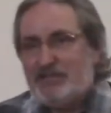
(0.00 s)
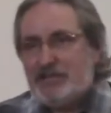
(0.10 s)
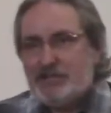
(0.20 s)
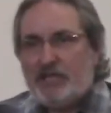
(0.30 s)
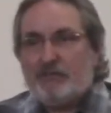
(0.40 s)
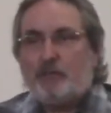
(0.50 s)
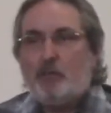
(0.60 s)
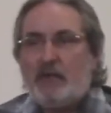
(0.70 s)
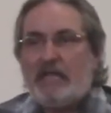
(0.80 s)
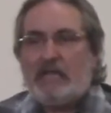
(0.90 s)
If
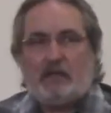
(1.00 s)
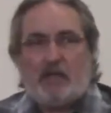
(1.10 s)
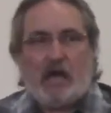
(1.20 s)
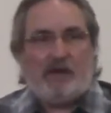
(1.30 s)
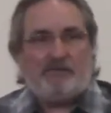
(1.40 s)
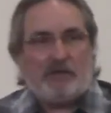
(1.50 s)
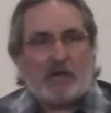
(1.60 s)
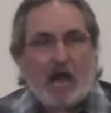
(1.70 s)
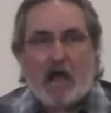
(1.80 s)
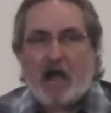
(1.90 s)
we love
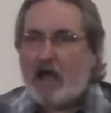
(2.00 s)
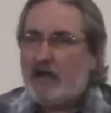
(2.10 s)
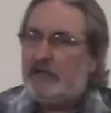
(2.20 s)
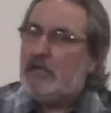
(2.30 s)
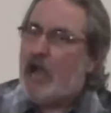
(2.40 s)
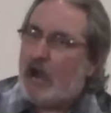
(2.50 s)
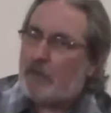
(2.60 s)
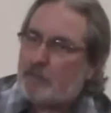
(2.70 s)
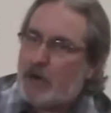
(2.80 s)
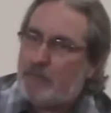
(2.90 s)
God, our
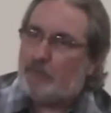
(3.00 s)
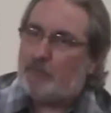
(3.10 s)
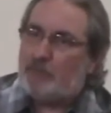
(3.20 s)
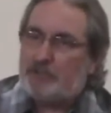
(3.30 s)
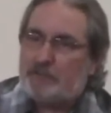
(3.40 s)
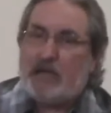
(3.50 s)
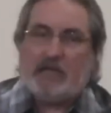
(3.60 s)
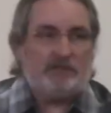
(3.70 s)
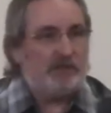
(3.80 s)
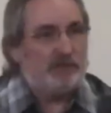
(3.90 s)
proper
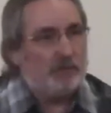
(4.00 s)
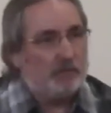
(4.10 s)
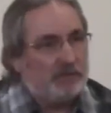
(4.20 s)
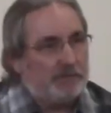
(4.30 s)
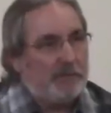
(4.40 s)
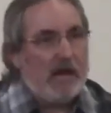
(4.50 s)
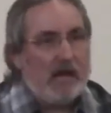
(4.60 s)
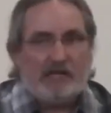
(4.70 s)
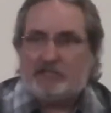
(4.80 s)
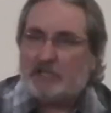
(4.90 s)
response is to
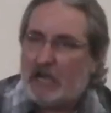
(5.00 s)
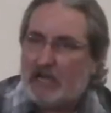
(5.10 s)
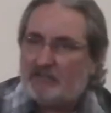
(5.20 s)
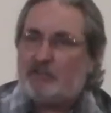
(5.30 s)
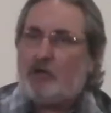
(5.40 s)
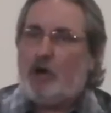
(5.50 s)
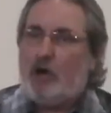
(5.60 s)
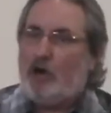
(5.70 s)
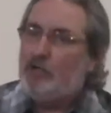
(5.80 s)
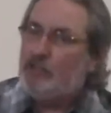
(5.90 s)
respond to God's
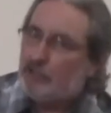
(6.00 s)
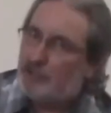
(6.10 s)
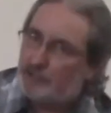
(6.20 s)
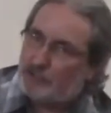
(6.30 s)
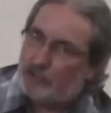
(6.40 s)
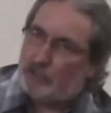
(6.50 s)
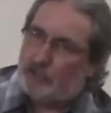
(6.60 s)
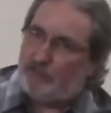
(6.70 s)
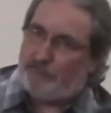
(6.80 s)
call to serve.